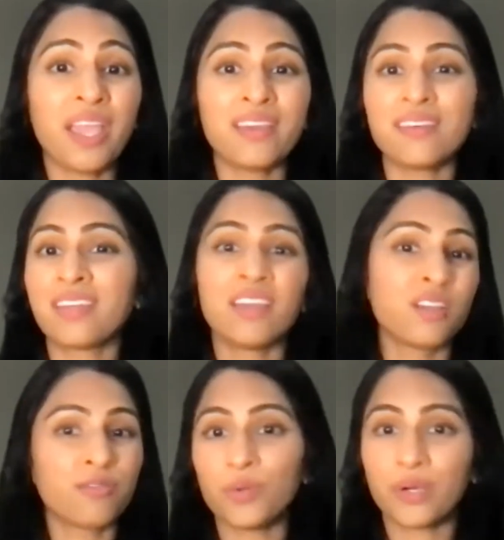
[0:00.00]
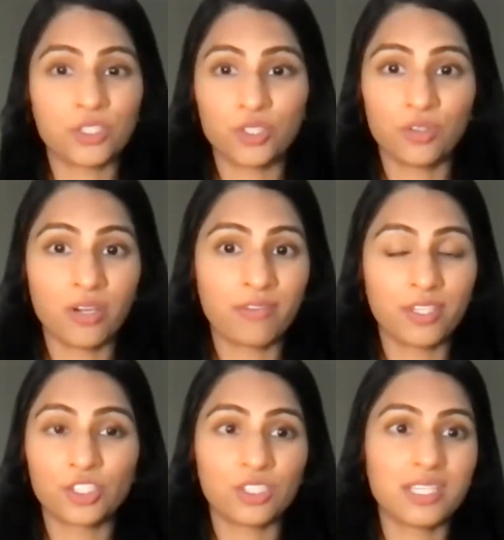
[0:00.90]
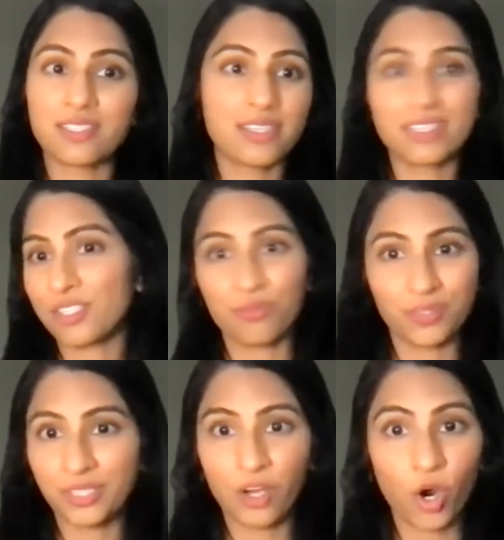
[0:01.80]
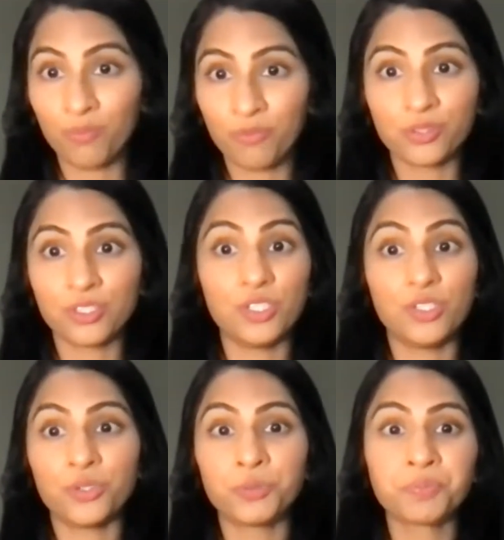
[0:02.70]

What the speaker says: and getting a few extra lung function testing isn't really harmful to you.